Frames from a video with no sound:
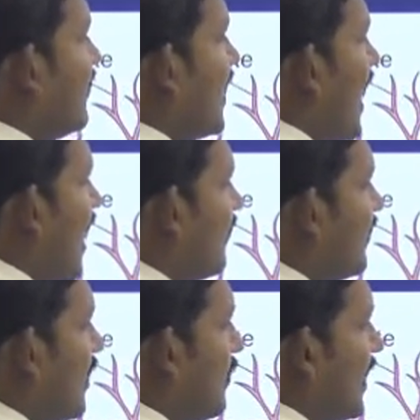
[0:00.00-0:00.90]
we have
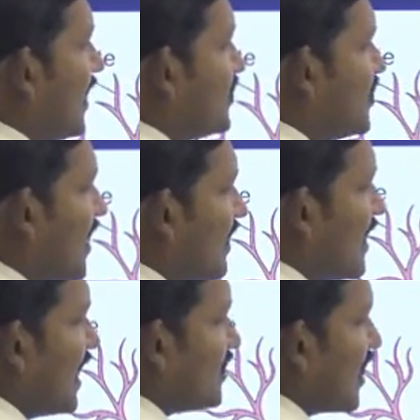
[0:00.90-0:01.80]
a uh, myelin
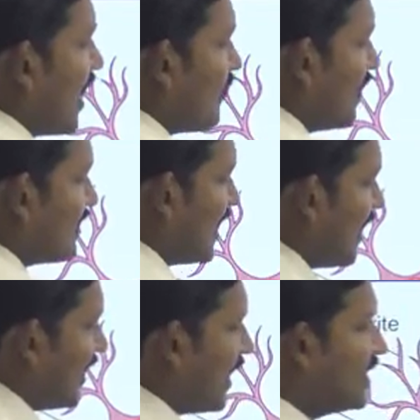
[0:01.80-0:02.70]
sheath and Schwann
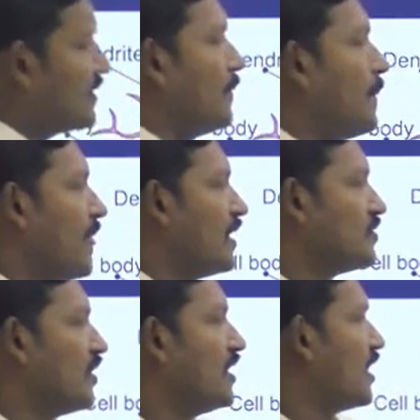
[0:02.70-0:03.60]
cell, right?
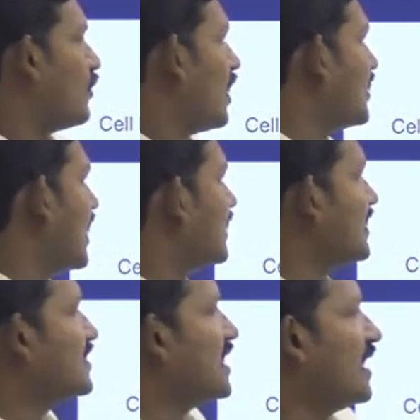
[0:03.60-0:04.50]
So, here what the
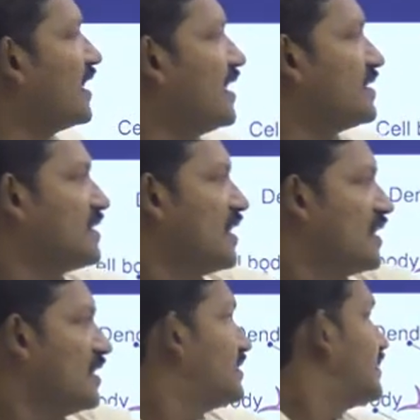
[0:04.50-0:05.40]
author is telling is,
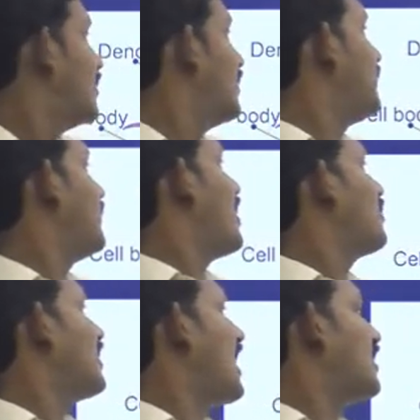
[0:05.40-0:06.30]
so if you
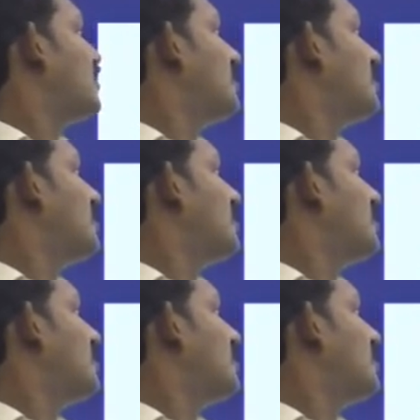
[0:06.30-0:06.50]
want to connect